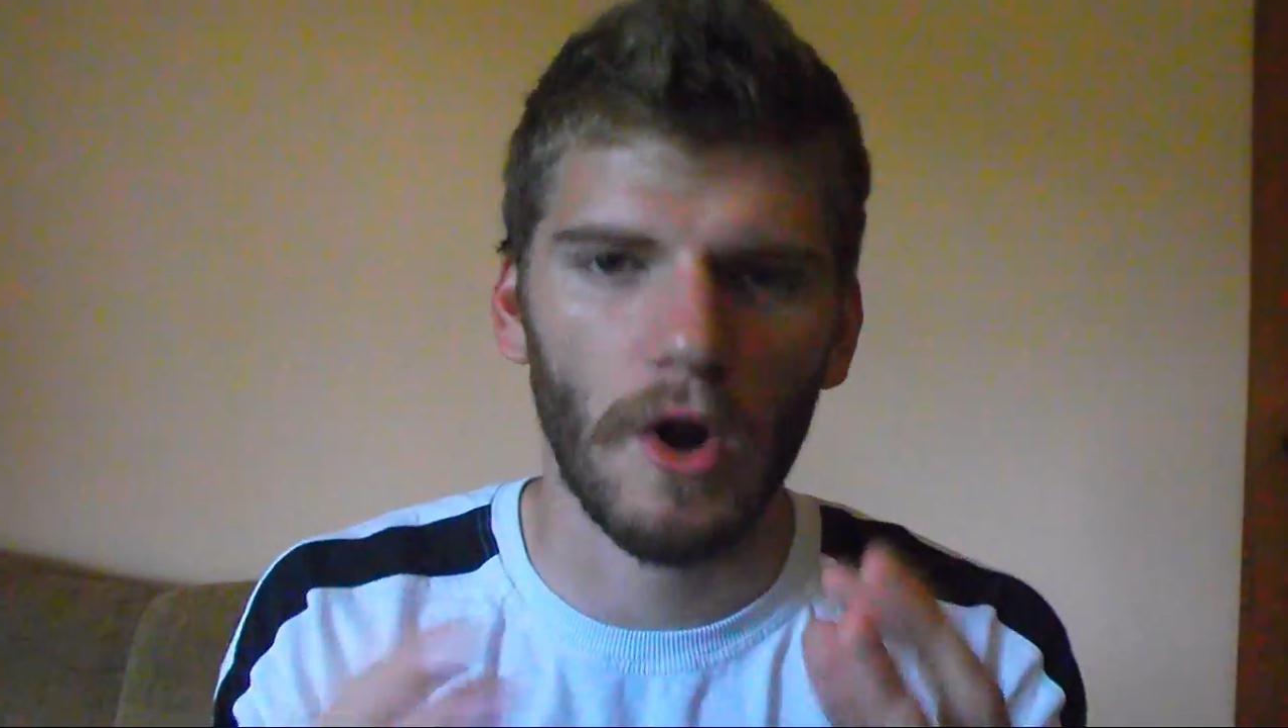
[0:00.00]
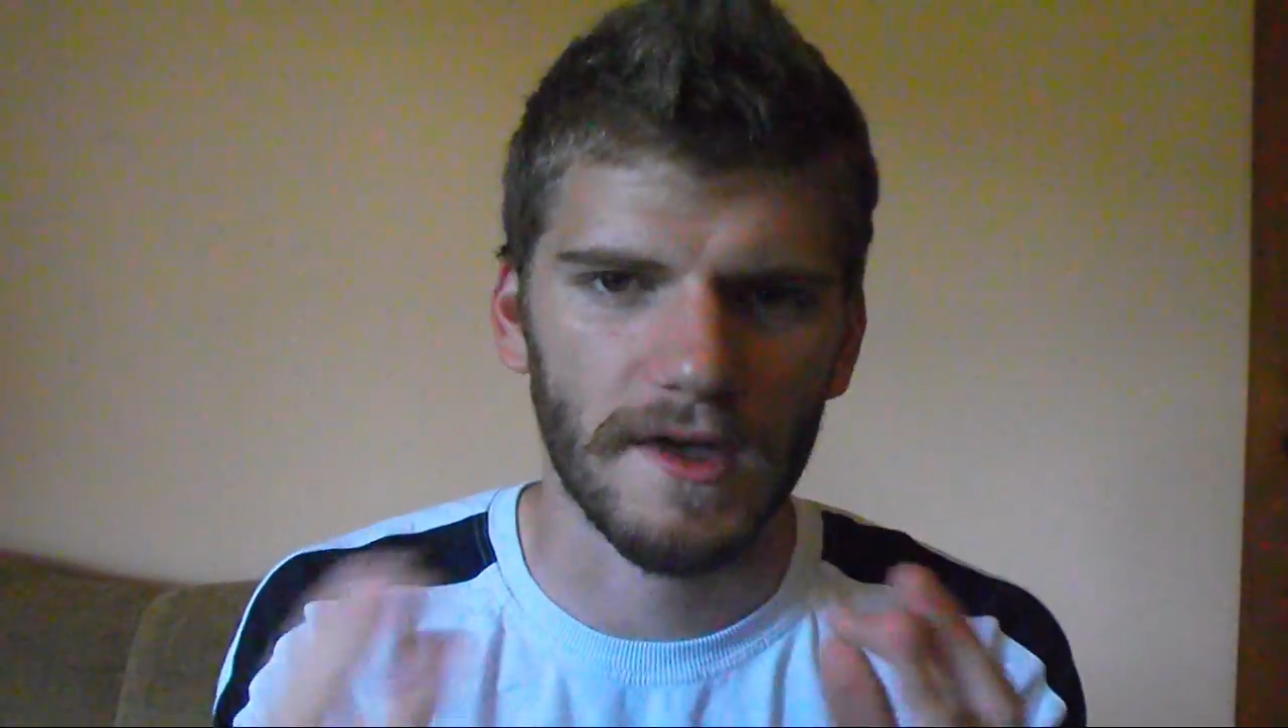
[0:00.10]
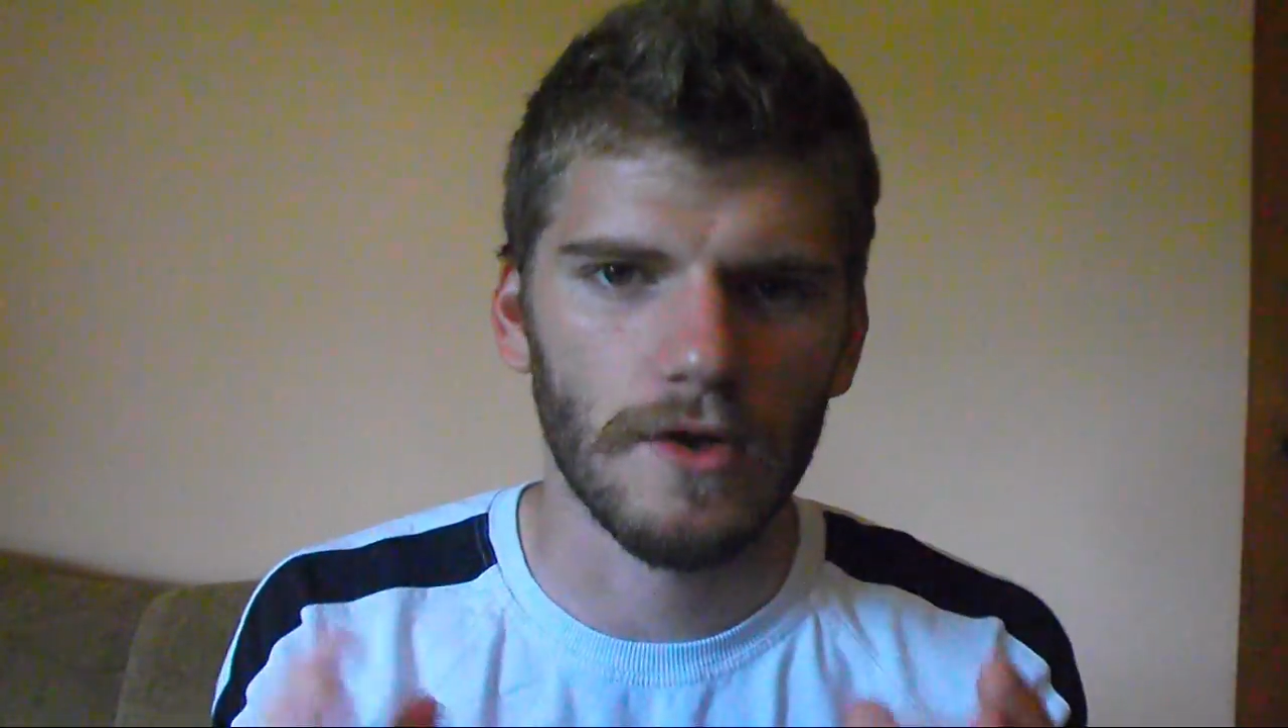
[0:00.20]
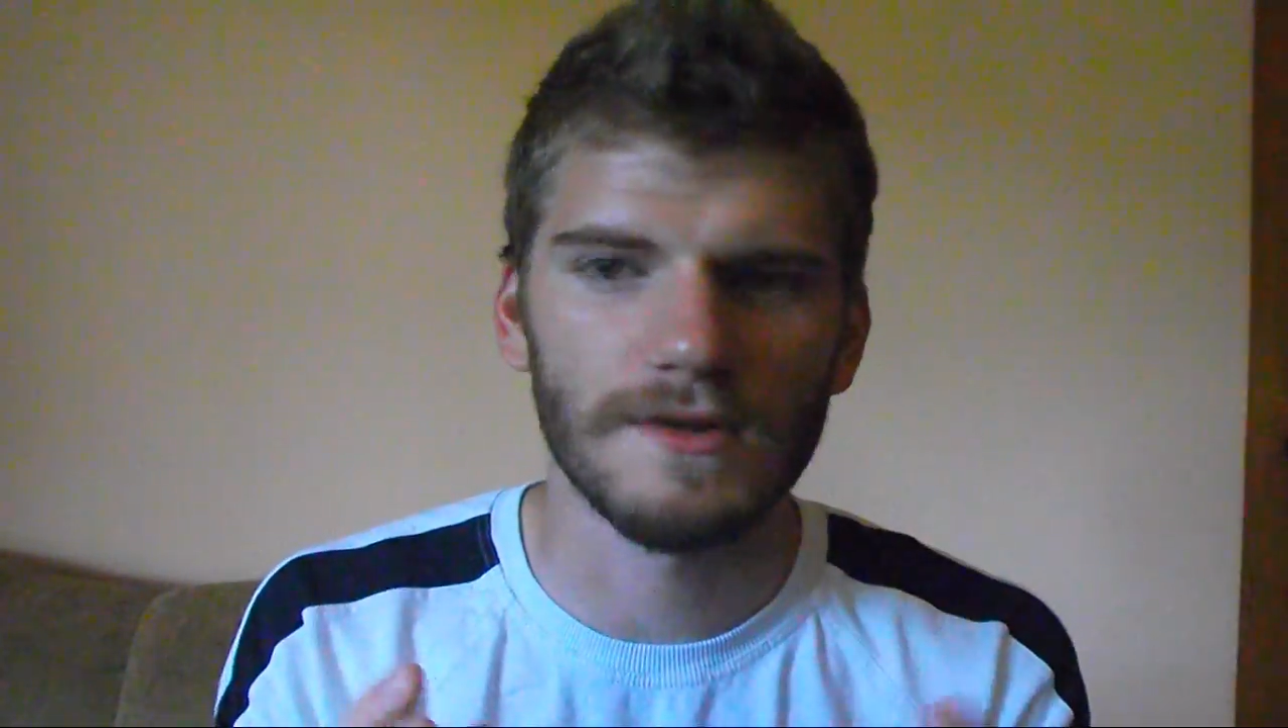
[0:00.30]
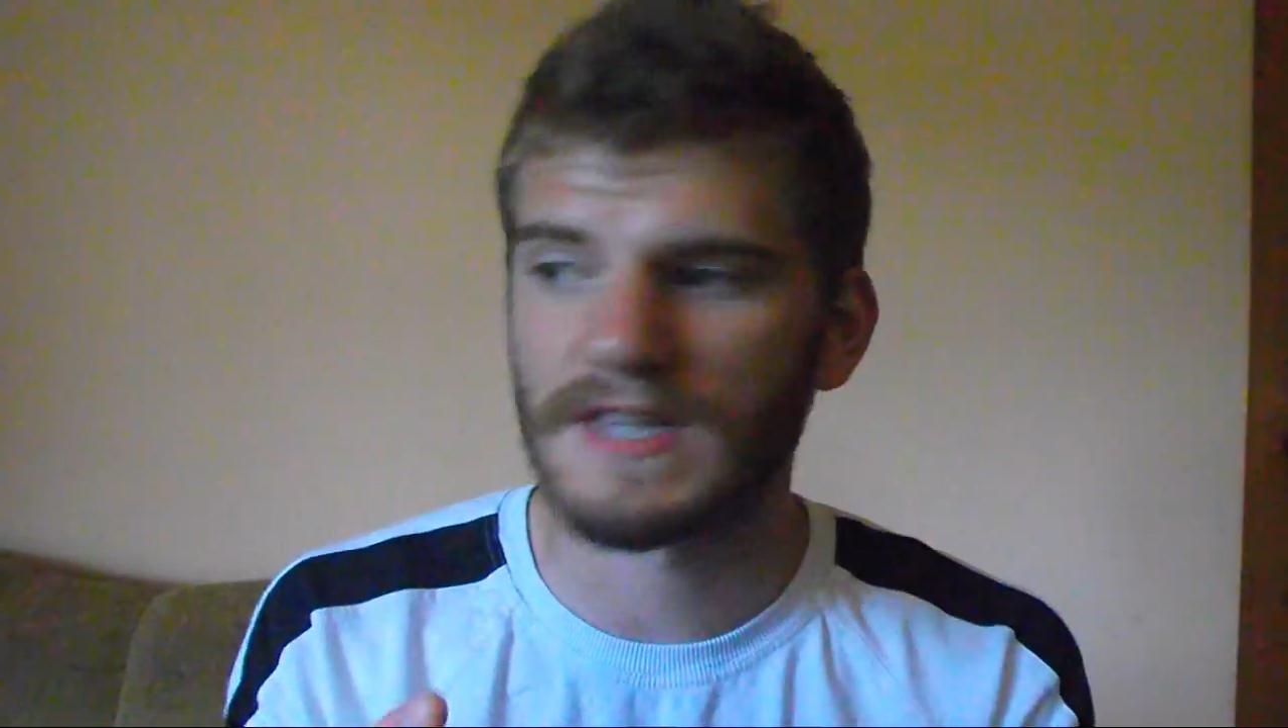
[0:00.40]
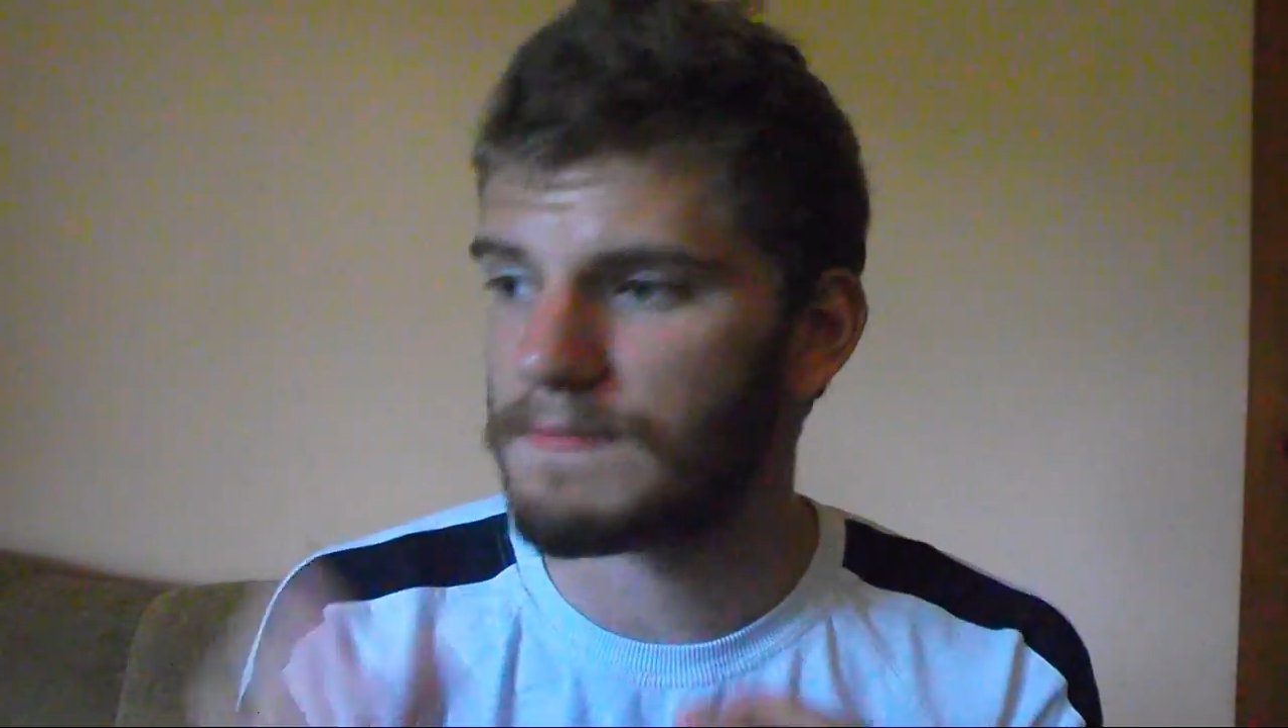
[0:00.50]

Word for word: molecules